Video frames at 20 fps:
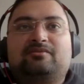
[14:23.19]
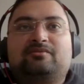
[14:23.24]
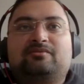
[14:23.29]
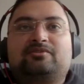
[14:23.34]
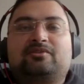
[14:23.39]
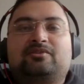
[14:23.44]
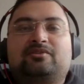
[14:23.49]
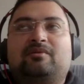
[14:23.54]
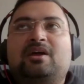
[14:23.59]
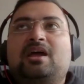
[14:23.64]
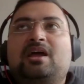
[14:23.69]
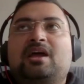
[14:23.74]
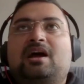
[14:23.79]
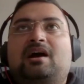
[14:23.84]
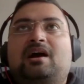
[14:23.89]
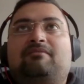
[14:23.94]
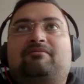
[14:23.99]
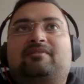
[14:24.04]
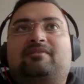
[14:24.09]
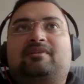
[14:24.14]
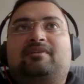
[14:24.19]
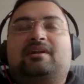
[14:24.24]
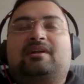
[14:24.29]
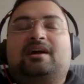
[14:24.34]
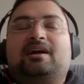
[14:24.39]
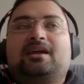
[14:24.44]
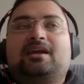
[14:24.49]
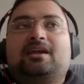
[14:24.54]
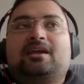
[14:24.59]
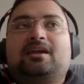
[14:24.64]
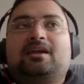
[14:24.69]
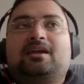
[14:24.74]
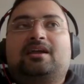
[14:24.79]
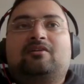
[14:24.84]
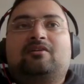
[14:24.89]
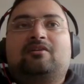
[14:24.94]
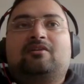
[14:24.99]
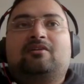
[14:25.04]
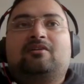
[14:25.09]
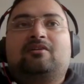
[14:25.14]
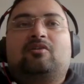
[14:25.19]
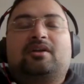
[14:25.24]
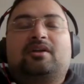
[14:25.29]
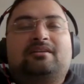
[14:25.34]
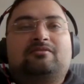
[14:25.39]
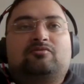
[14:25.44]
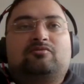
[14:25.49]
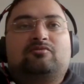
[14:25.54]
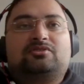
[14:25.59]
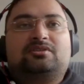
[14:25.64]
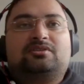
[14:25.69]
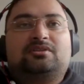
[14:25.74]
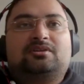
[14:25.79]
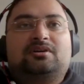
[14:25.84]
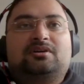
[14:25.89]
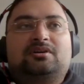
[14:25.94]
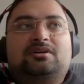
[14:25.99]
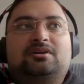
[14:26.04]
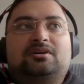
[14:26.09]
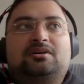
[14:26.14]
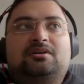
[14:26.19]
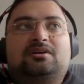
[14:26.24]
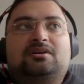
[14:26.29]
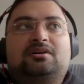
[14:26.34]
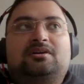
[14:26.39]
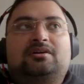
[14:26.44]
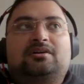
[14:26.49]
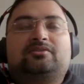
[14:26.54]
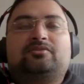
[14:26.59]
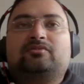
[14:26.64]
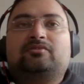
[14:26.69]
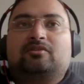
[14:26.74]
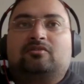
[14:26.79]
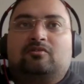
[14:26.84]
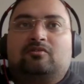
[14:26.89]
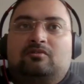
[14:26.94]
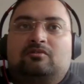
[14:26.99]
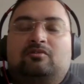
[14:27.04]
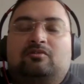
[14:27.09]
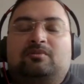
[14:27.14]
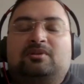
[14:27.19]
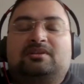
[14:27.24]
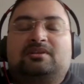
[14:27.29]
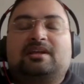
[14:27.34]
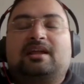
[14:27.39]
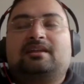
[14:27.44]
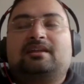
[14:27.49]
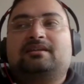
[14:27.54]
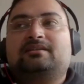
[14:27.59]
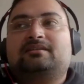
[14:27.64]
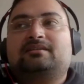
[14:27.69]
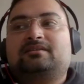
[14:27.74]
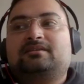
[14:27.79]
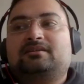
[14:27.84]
So after I got endorsed through the global talent,